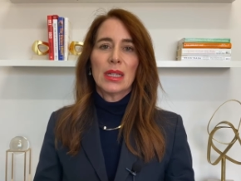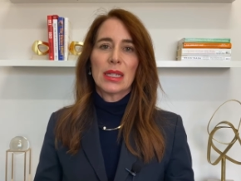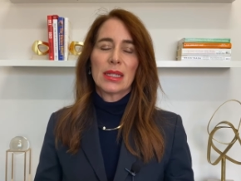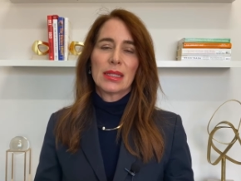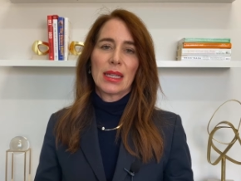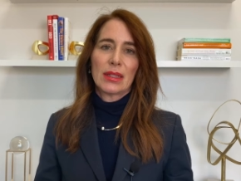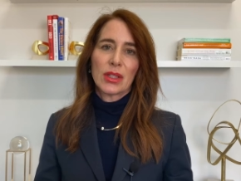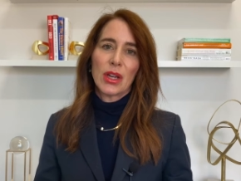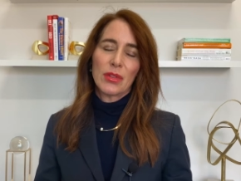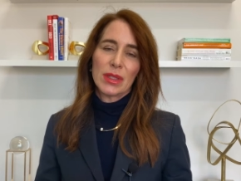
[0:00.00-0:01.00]
is, and
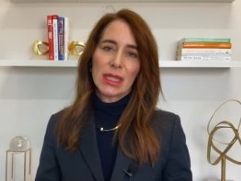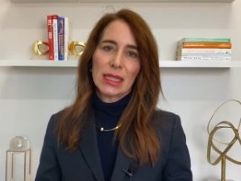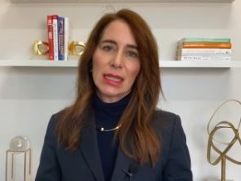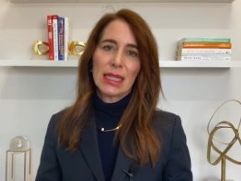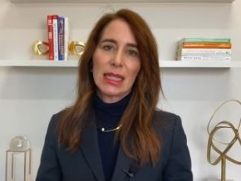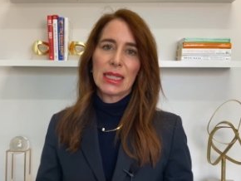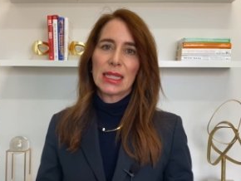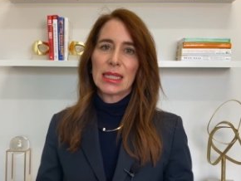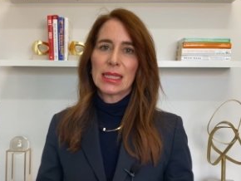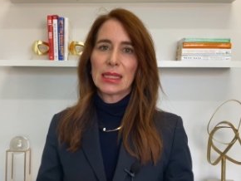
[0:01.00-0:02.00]

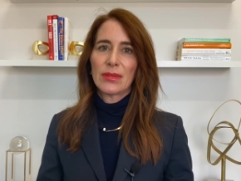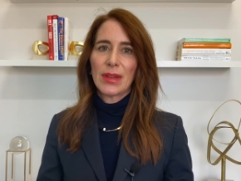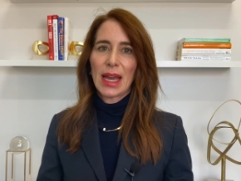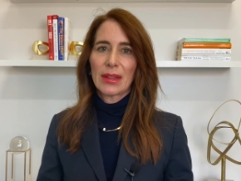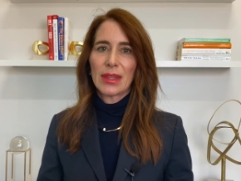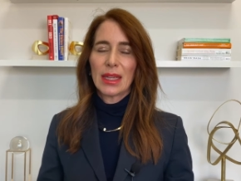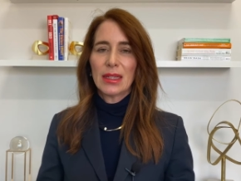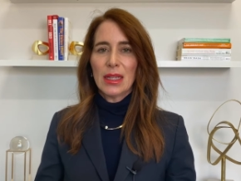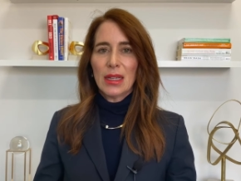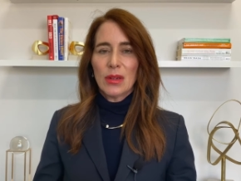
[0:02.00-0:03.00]
COVID-19, is the fact
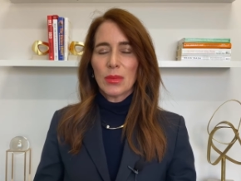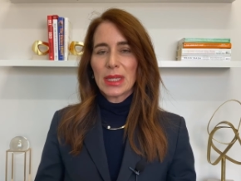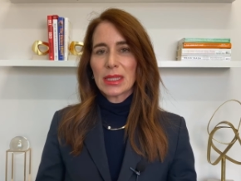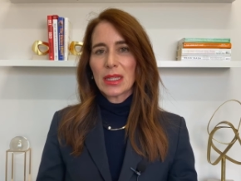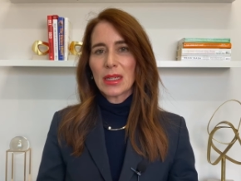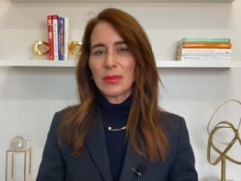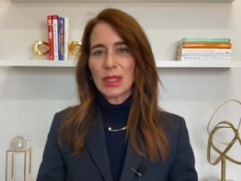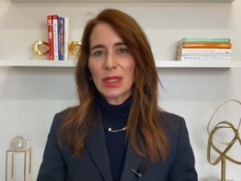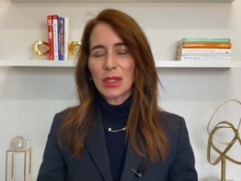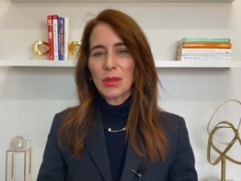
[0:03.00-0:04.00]
that when it's come to
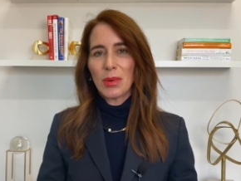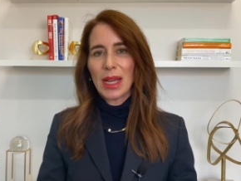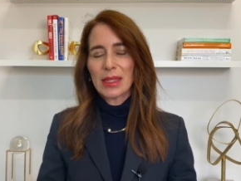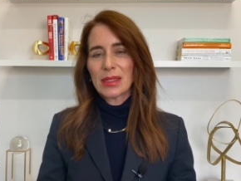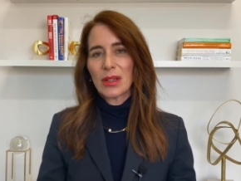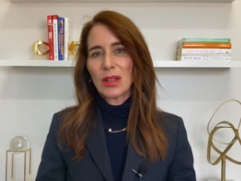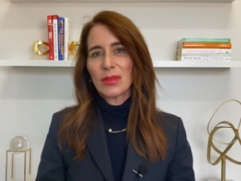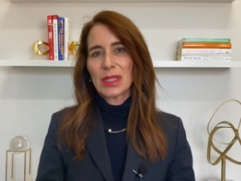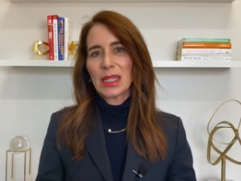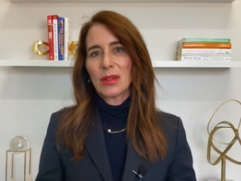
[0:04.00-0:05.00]
the US, that all of
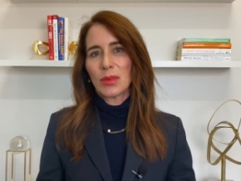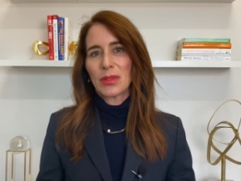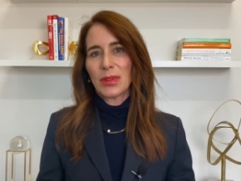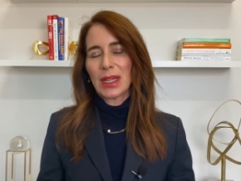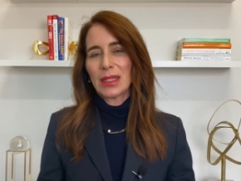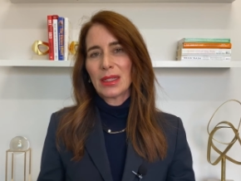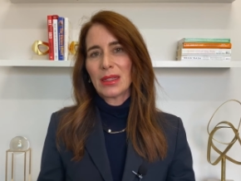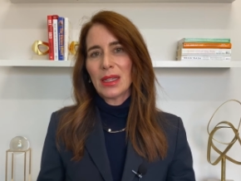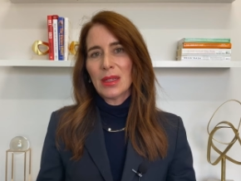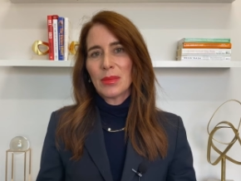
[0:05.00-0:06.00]
a sudden we're
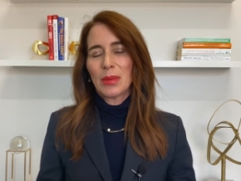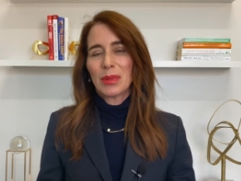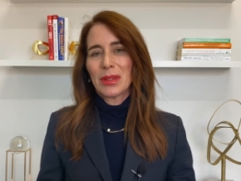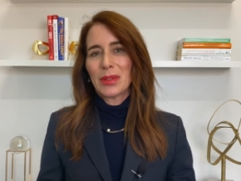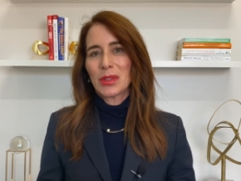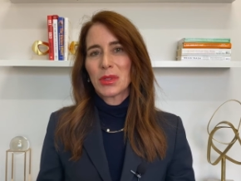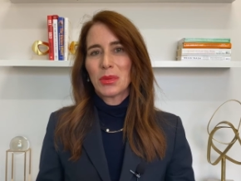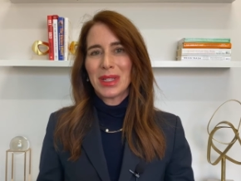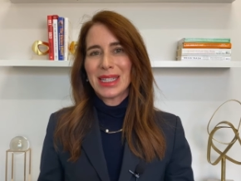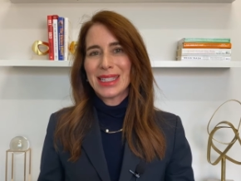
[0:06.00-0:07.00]
finding people in their
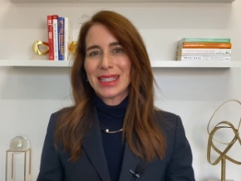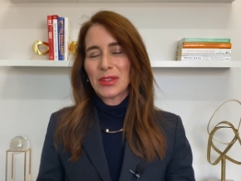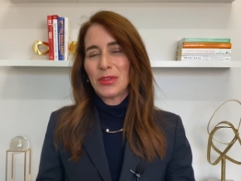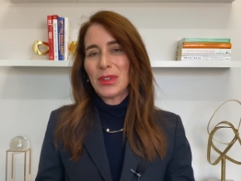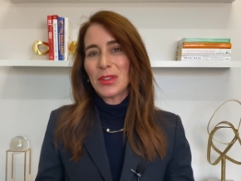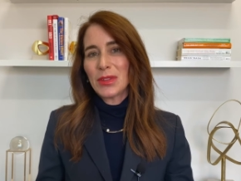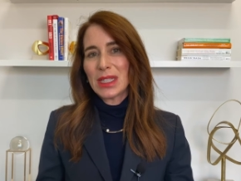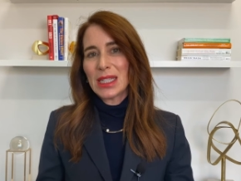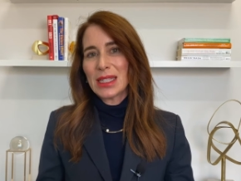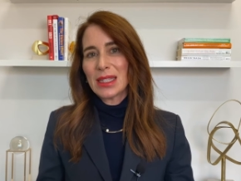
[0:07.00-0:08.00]
20s to
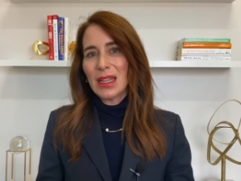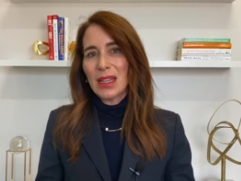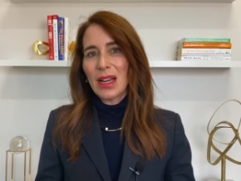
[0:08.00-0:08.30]
50s